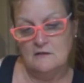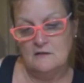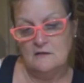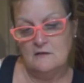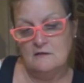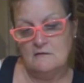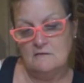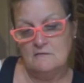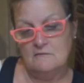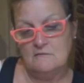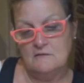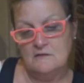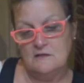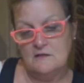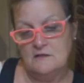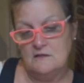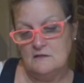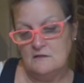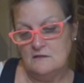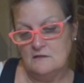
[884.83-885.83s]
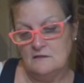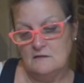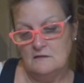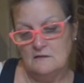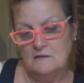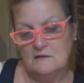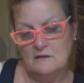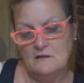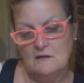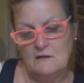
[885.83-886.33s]
Oh, neat.
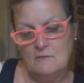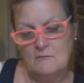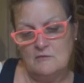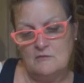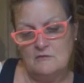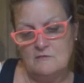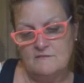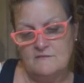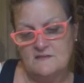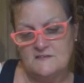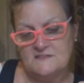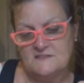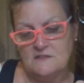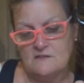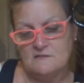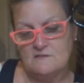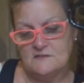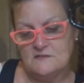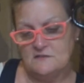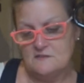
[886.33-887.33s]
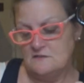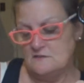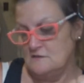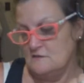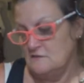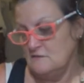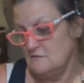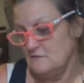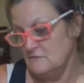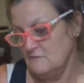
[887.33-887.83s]
I wonder if this goes in
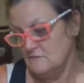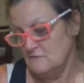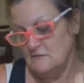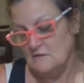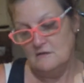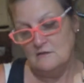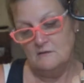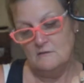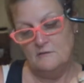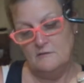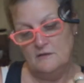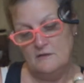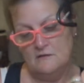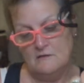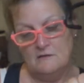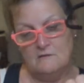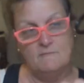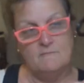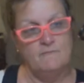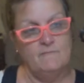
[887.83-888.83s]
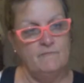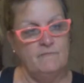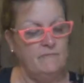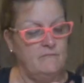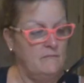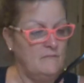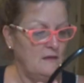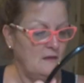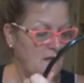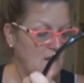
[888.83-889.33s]
here. Yep.
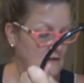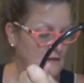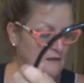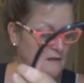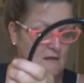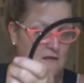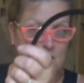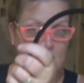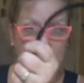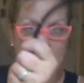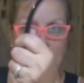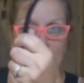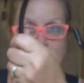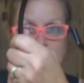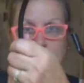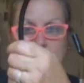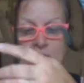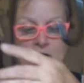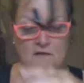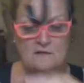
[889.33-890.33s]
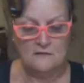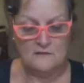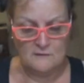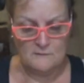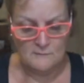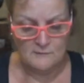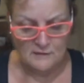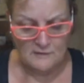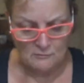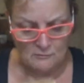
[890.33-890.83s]
And I'm
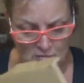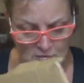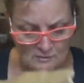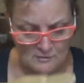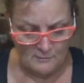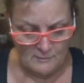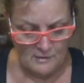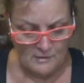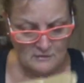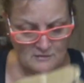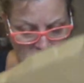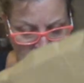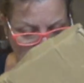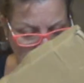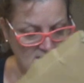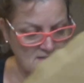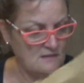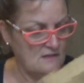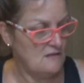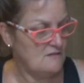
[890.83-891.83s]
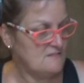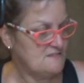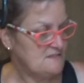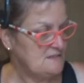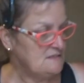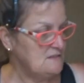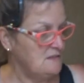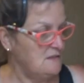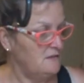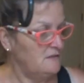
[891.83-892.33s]
going to get rid of the box. Nothing else
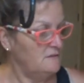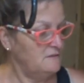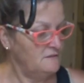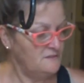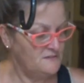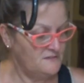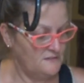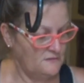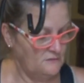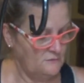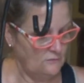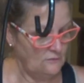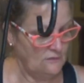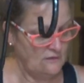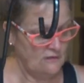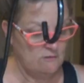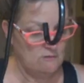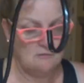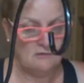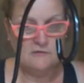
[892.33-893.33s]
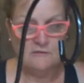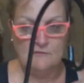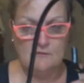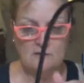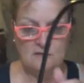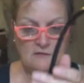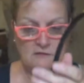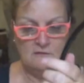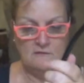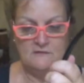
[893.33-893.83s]
in there. So we'll get rid of
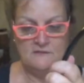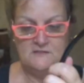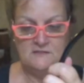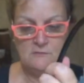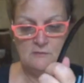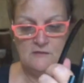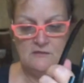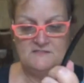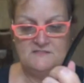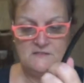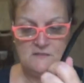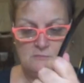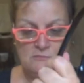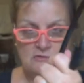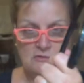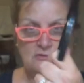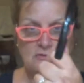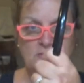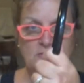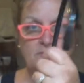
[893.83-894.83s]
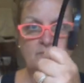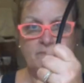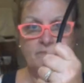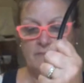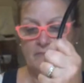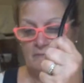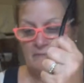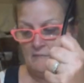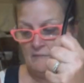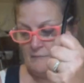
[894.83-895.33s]
it so we have some
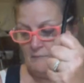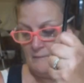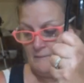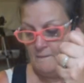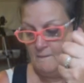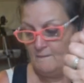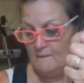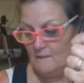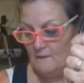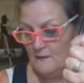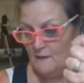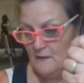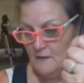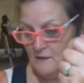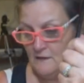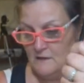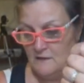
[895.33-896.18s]
room.